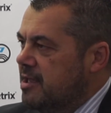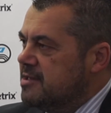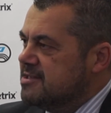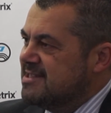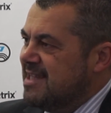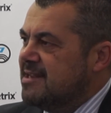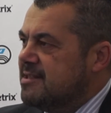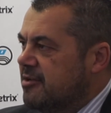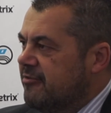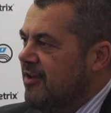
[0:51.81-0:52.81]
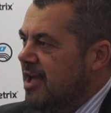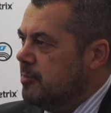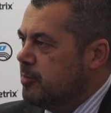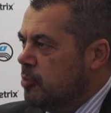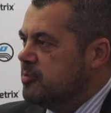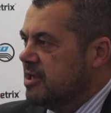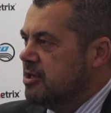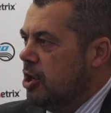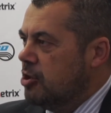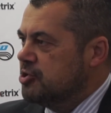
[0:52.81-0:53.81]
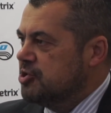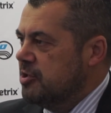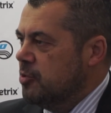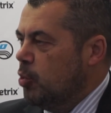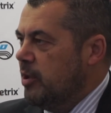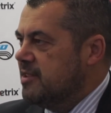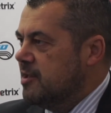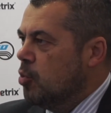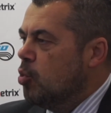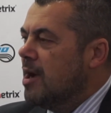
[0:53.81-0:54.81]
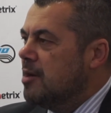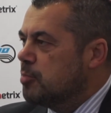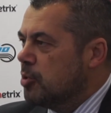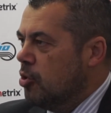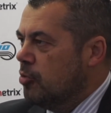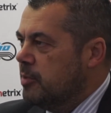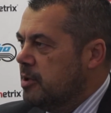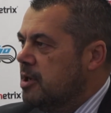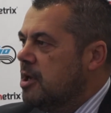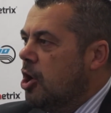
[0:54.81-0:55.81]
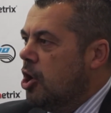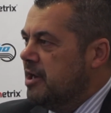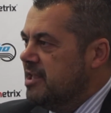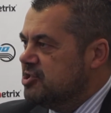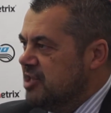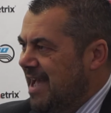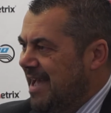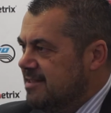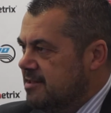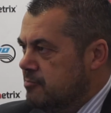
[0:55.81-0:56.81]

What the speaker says: standard flying probe technology with one probe on each head,